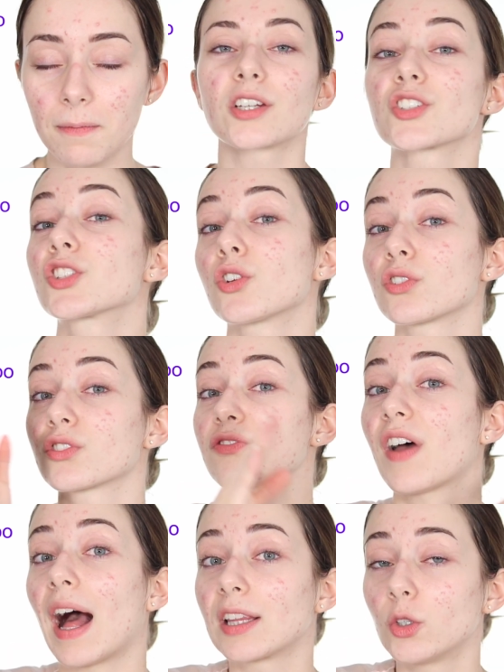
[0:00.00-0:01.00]
There's
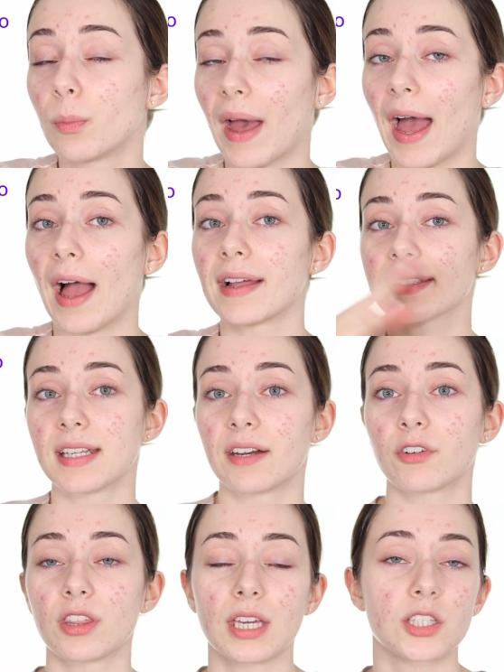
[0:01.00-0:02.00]
value packs and
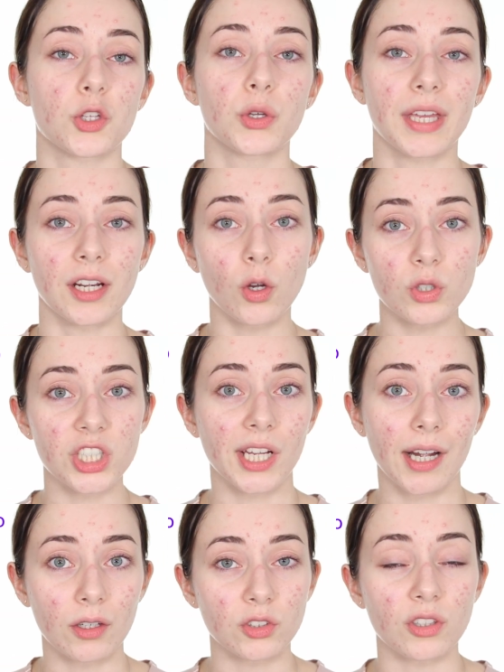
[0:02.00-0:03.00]
everything. So you can go check
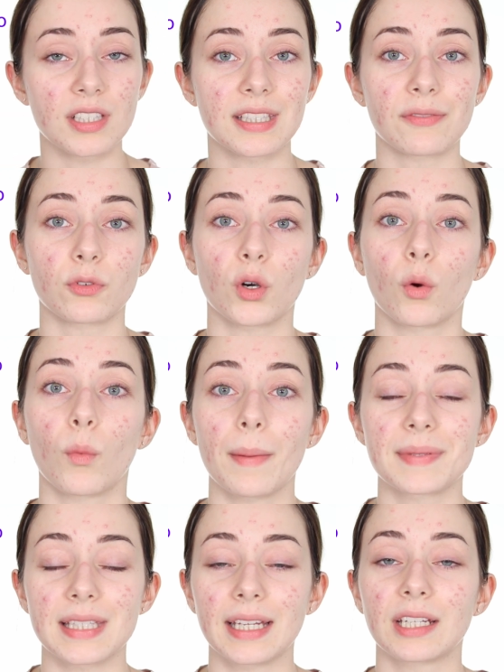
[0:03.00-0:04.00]
it out on the Sephora
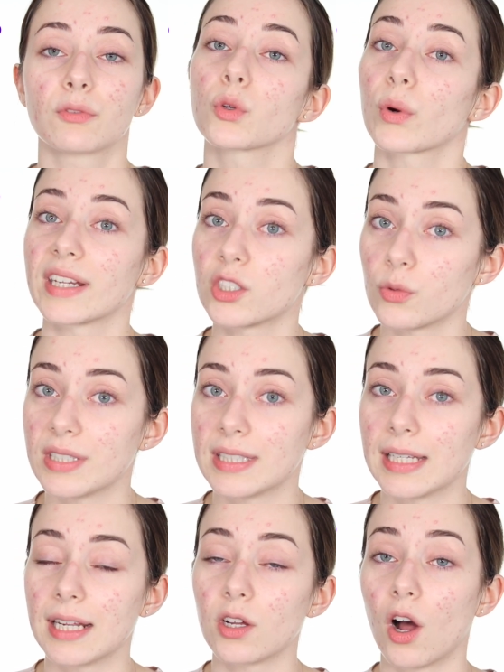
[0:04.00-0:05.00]
website if you're
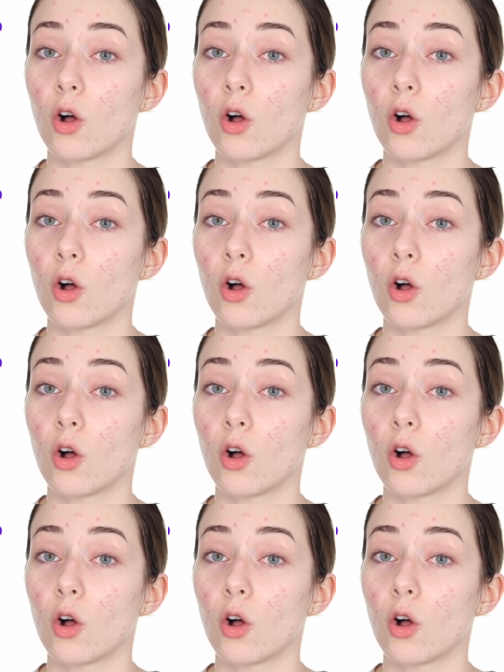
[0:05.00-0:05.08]
interested.